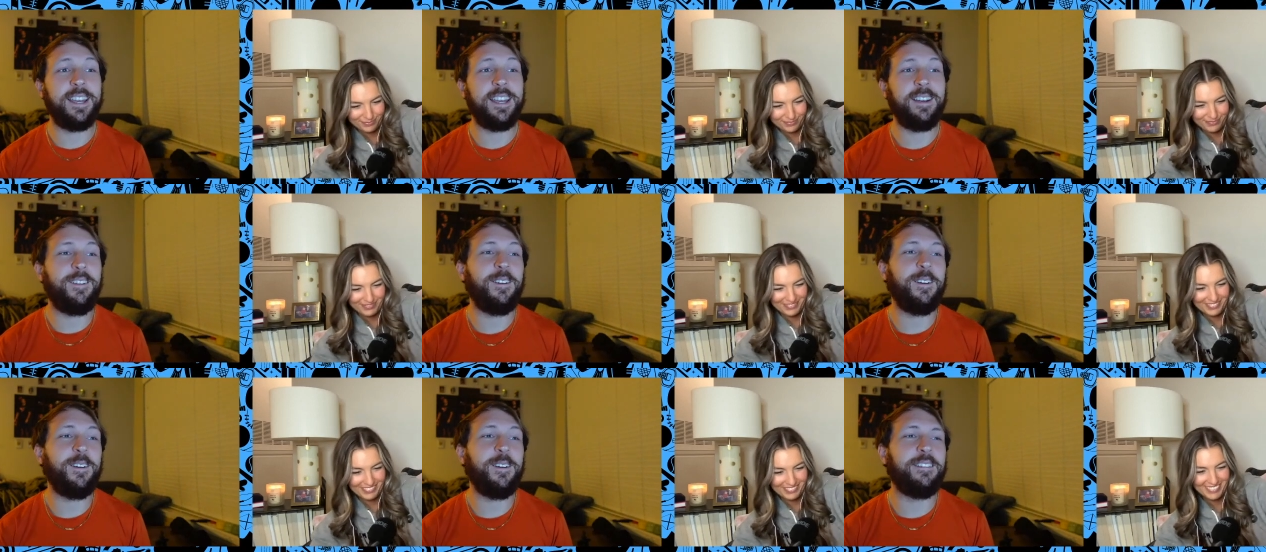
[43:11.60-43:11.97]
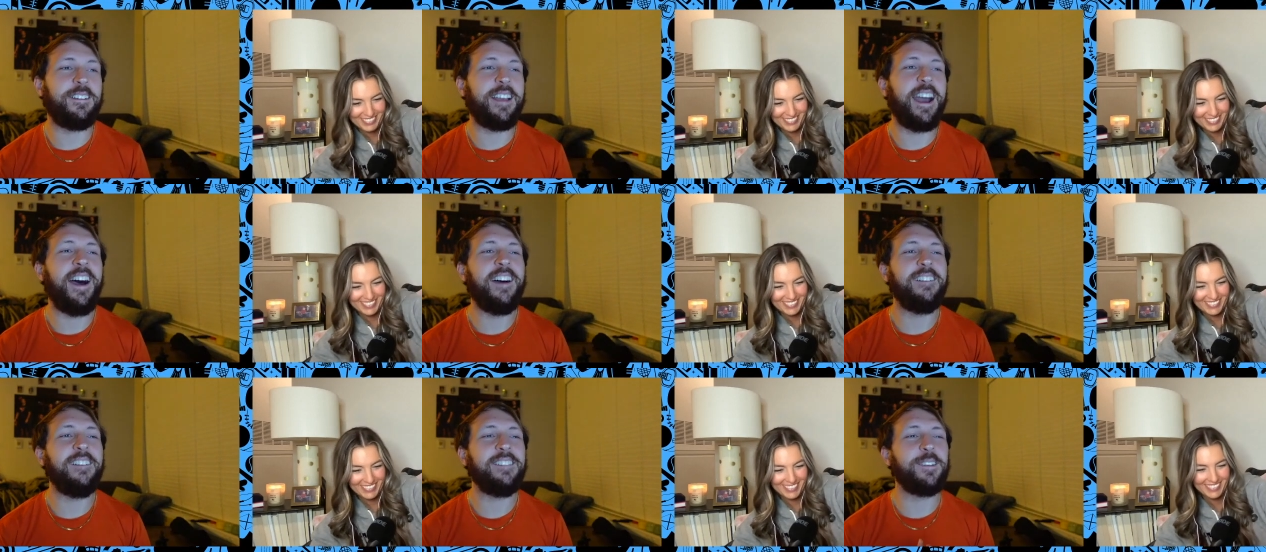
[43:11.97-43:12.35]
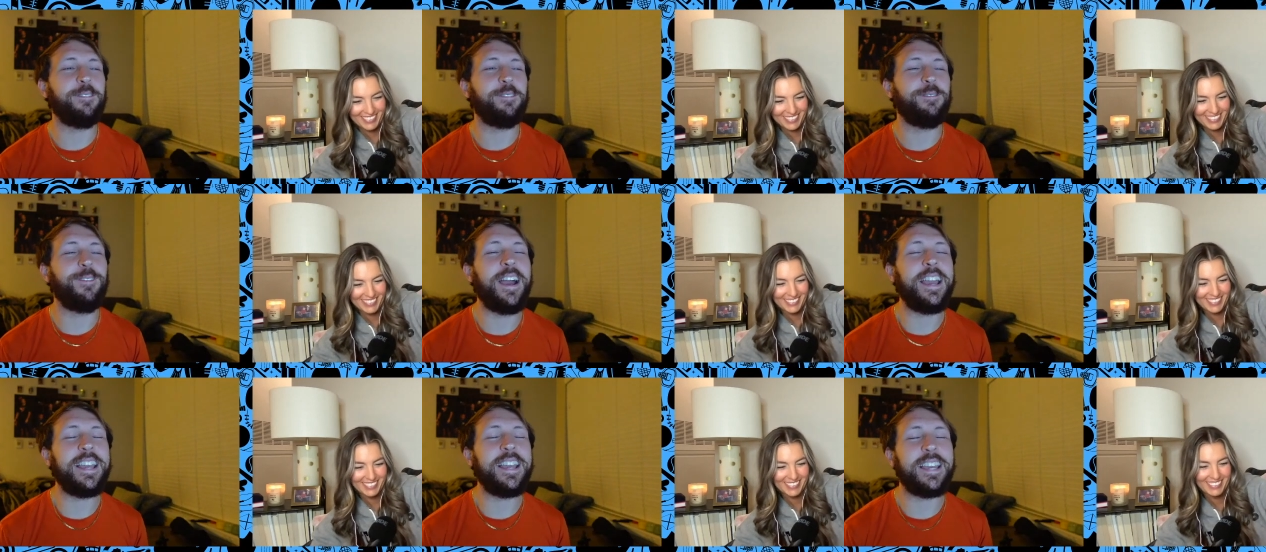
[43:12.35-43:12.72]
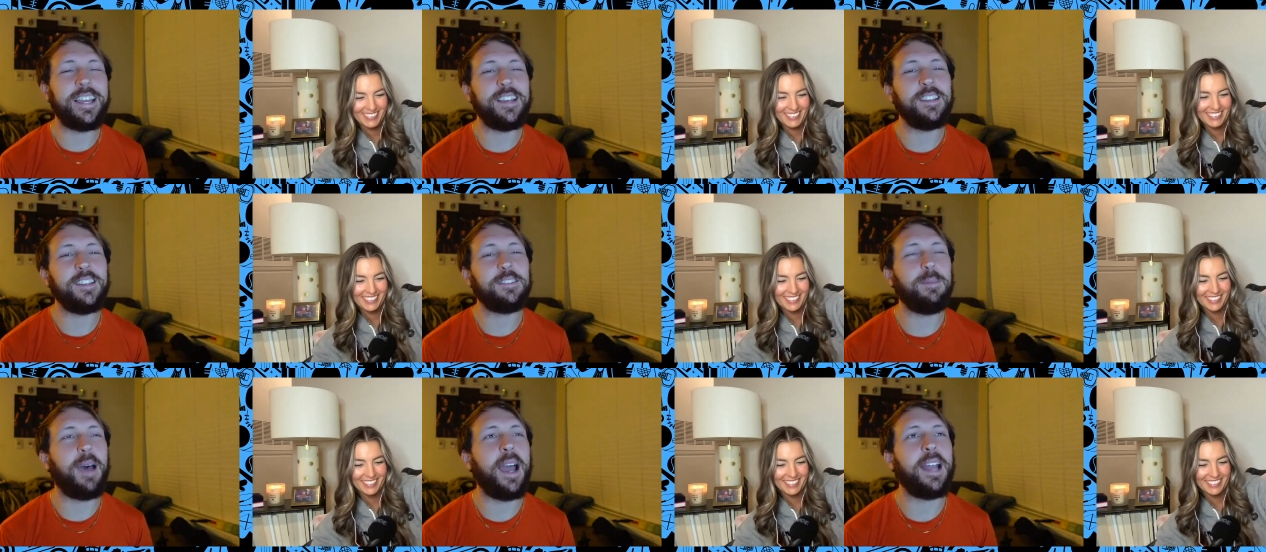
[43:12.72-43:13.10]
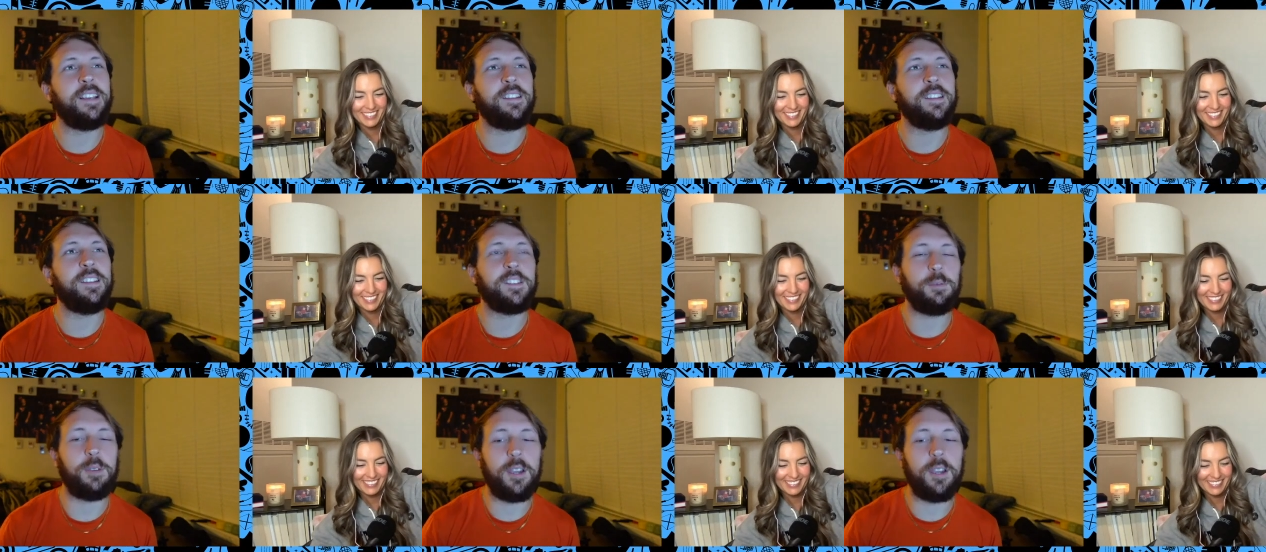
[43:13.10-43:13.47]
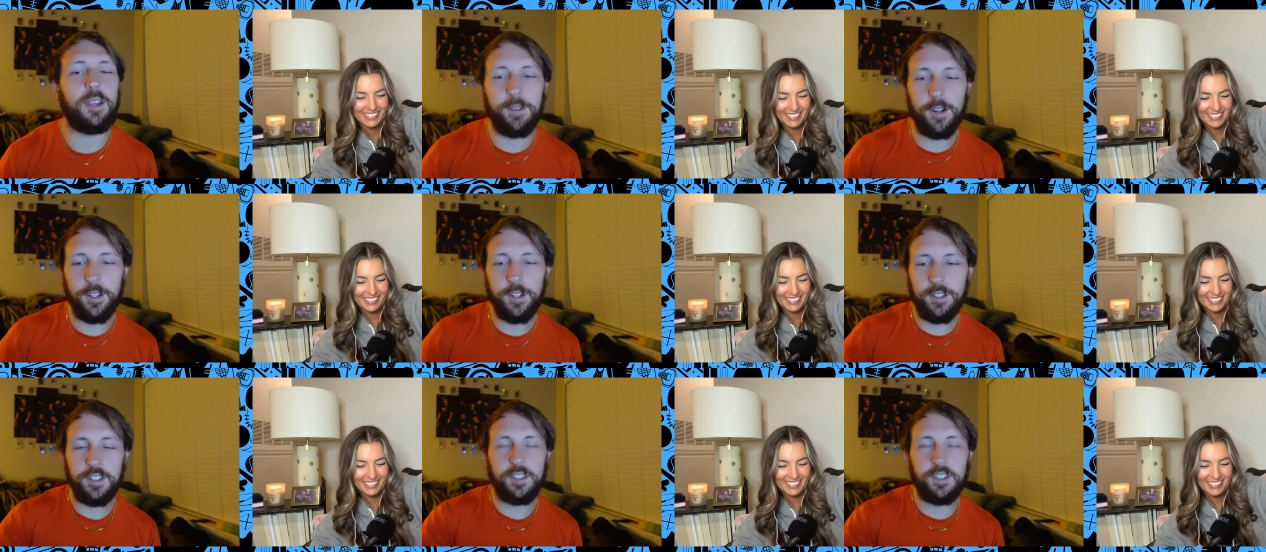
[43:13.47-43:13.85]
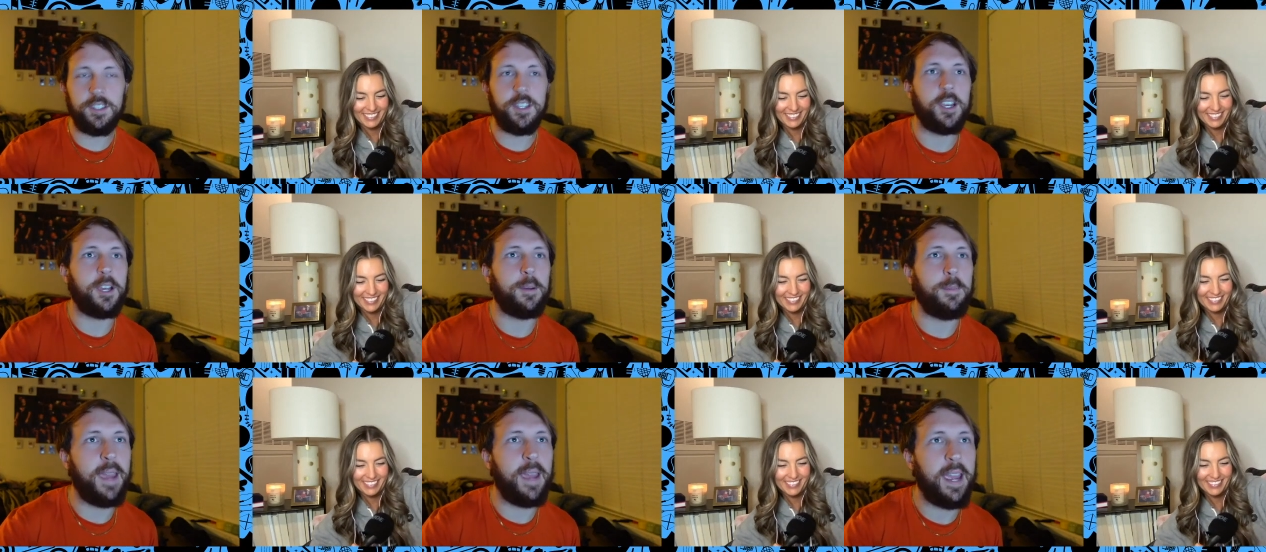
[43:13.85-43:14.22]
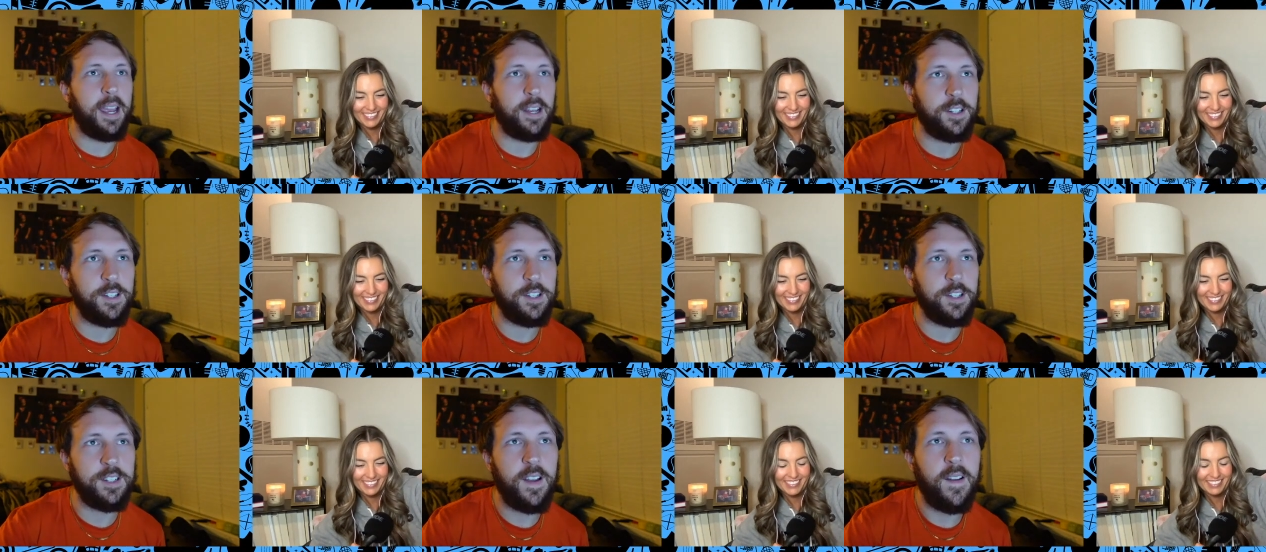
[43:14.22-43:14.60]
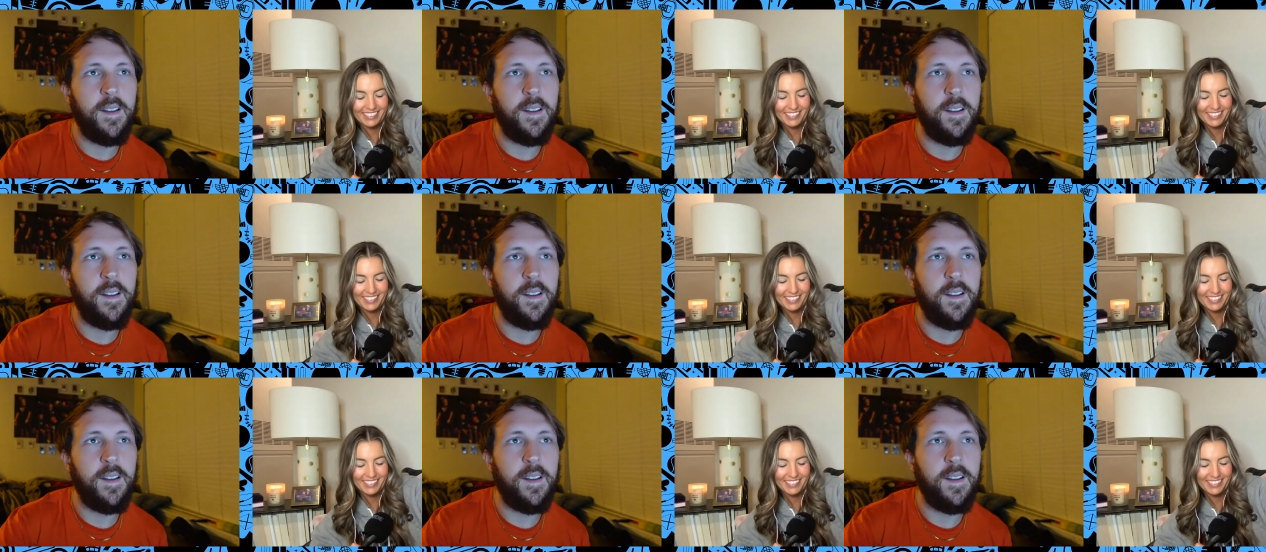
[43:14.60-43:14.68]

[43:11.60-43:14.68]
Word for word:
Speaker 1: we've got the Vikings minus three versus the Commanders.